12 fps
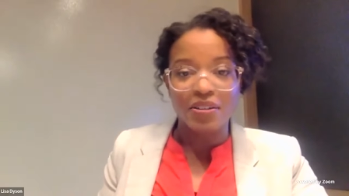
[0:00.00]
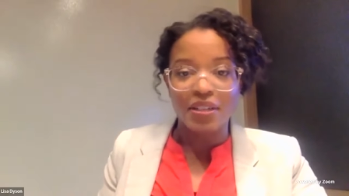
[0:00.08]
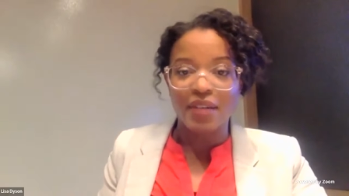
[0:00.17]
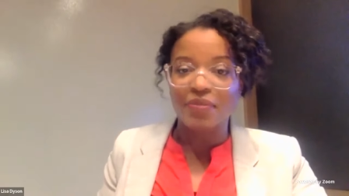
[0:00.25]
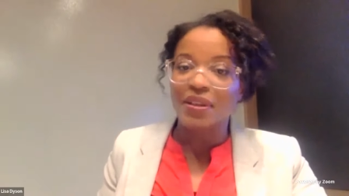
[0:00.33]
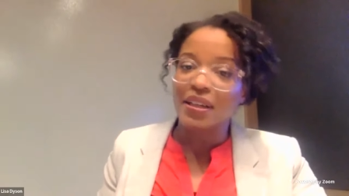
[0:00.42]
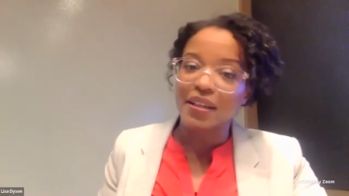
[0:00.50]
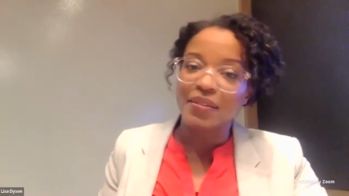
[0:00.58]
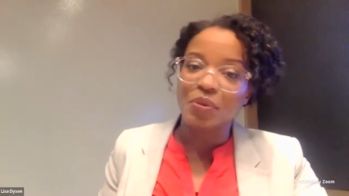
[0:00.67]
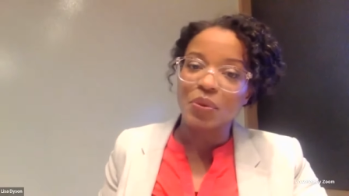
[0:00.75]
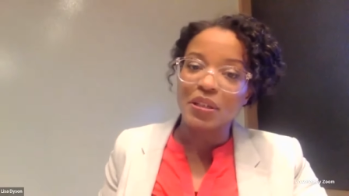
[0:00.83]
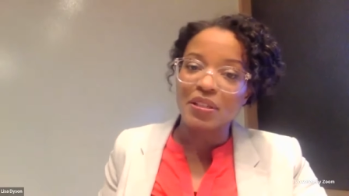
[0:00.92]
John Reed,
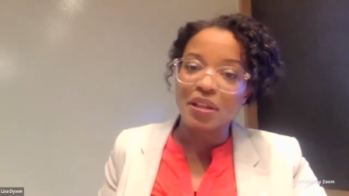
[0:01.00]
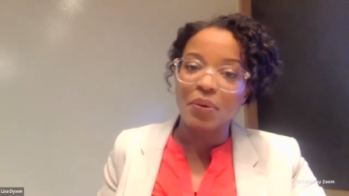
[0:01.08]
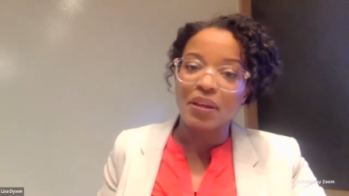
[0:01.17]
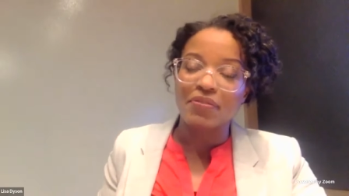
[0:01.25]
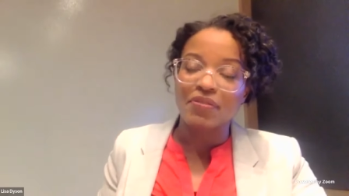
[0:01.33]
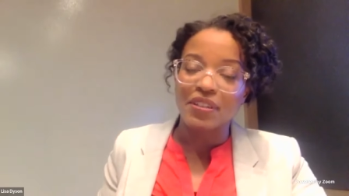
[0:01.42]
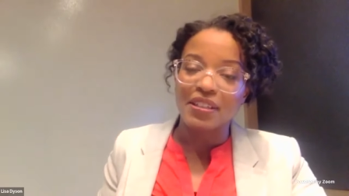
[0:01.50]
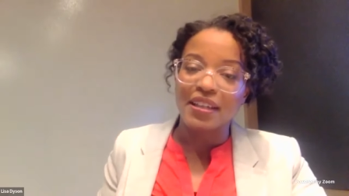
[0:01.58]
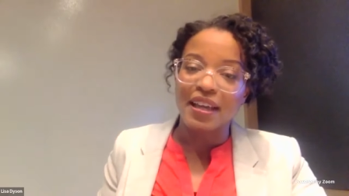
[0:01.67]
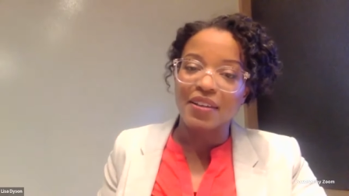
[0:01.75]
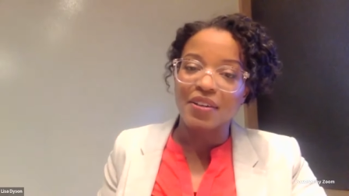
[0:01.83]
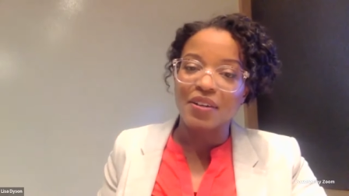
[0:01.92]
where we saw we could fit
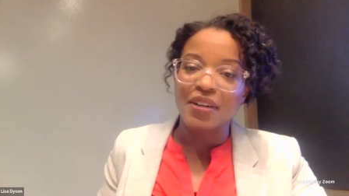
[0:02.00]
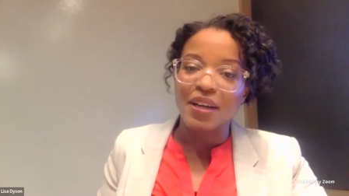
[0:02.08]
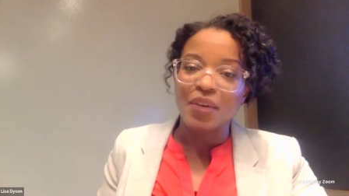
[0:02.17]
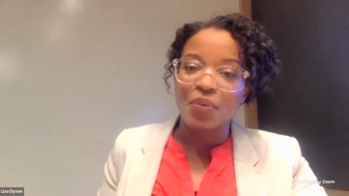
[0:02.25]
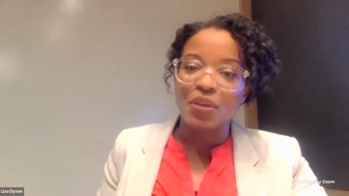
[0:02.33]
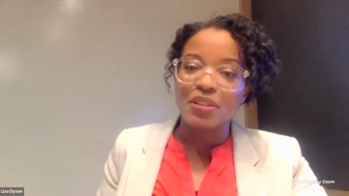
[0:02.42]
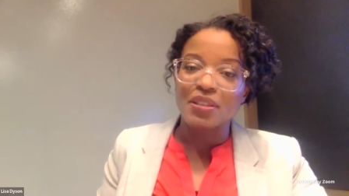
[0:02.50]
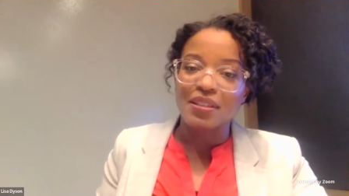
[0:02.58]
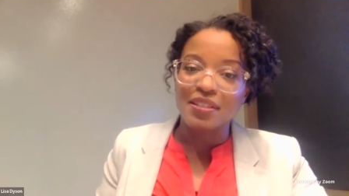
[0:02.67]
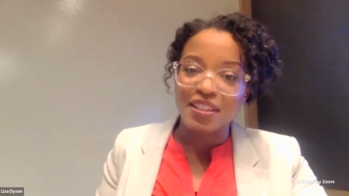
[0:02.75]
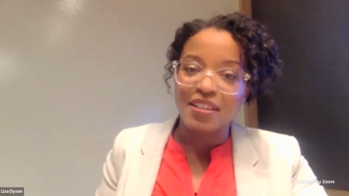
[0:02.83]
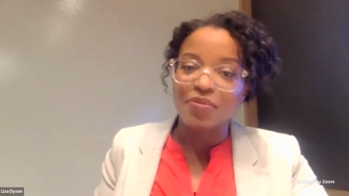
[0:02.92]
together, was to,
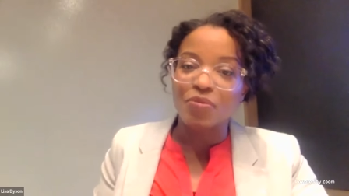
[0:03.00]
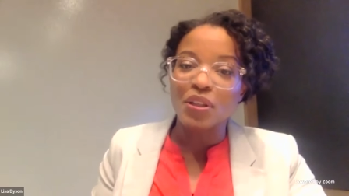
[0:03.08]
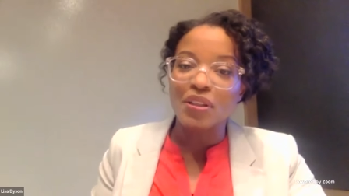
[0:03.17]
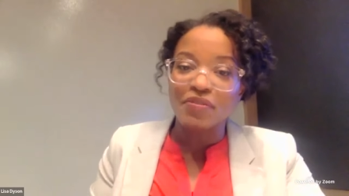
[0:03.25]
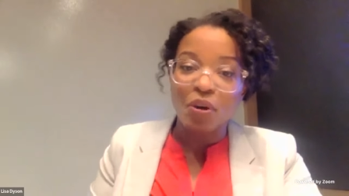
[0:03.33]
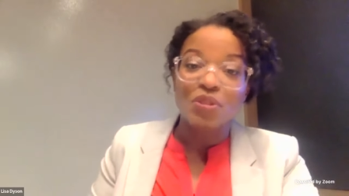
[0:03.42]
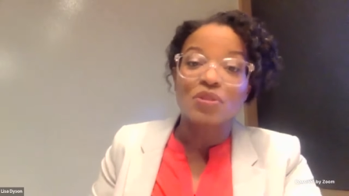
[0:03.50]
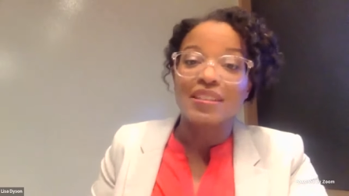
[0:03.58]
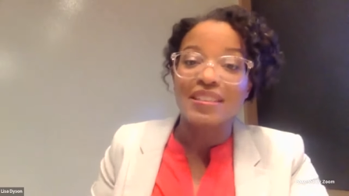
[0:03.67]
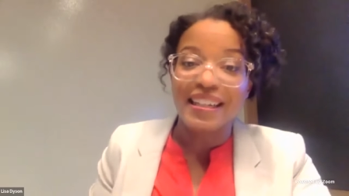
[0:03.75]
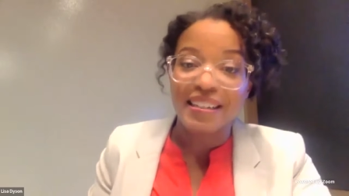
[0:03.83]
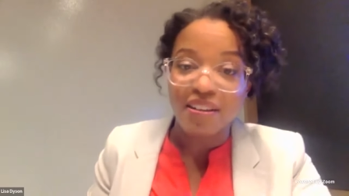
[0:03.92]
to really focus on
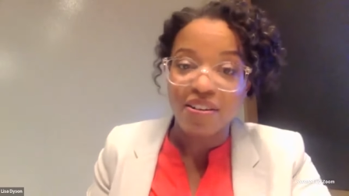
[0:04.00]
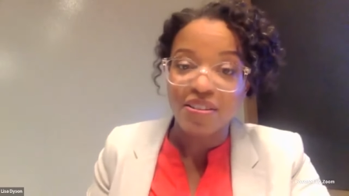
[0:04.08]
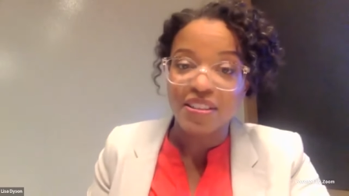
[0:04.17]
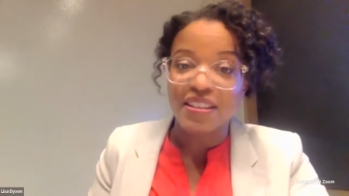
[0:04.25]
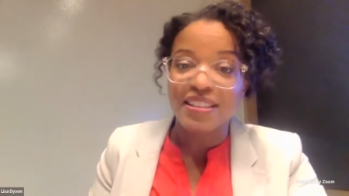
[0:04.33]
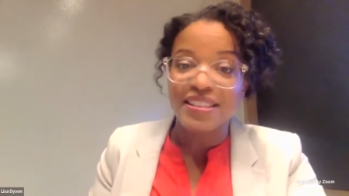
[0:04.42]
the technology, the